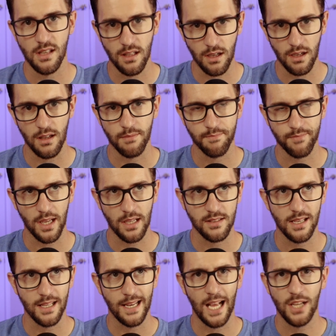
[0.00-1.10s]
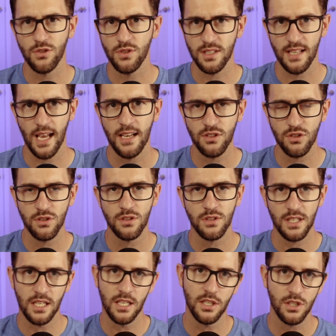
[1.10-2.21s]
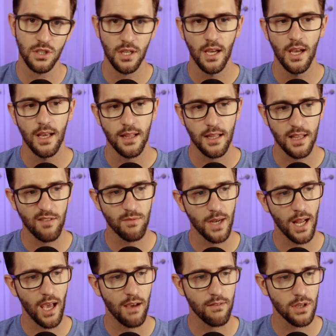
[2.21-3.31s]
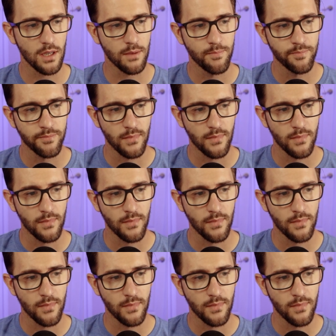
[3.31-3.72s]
I'd say natural disasters-ish that they've been having